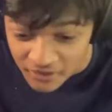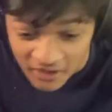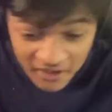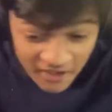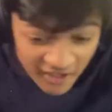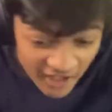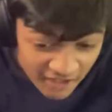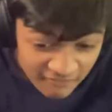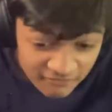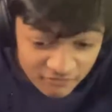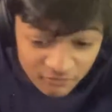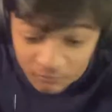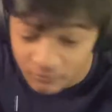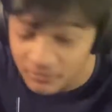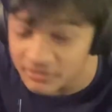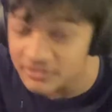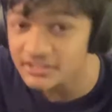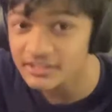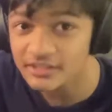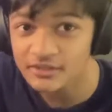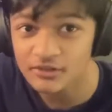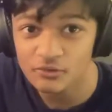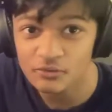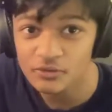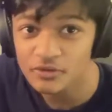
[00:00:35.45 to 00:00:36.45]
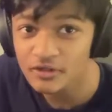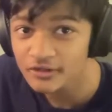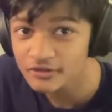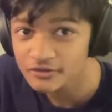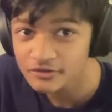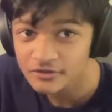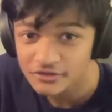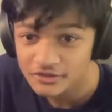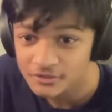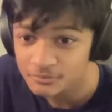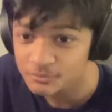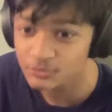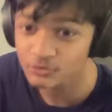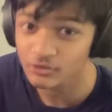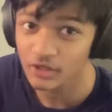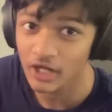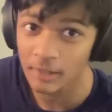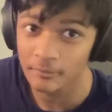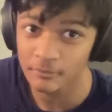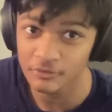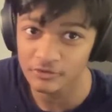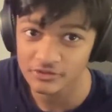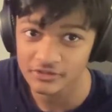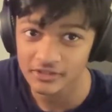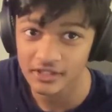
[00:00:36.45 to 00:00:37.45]
Everyone's hit 300
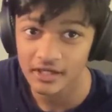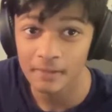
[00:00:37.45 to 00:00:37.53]
subscribers."